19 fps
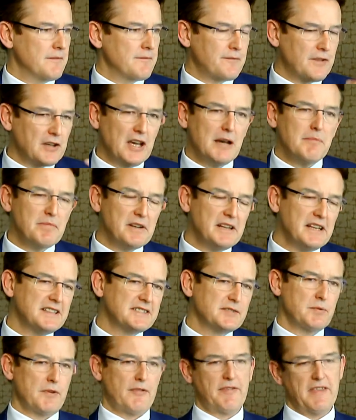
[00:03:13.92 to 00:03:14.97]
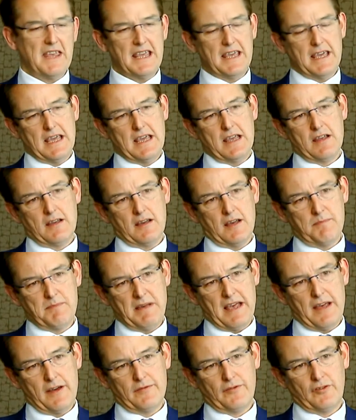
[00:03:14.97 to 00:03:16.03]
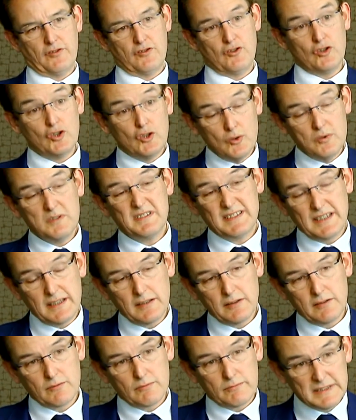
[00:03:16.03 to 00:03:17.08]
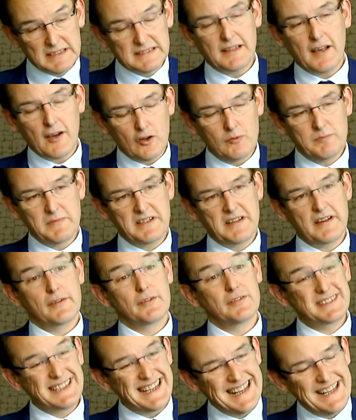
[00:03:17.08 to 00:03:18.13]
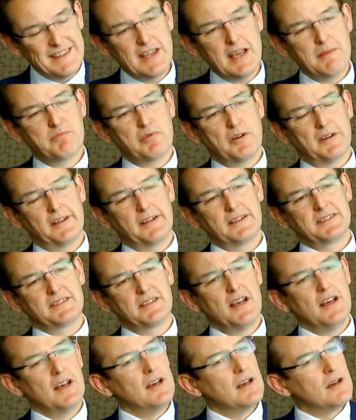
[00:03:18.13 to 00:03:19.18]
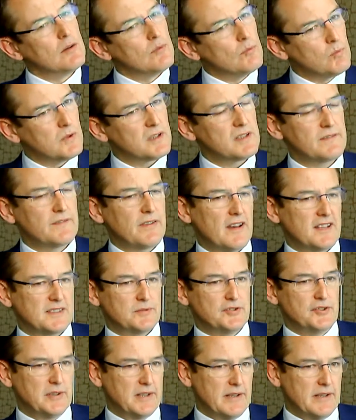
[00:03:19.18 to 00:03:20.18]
for companies who are thinking about using recycled materials in their products, what advice would you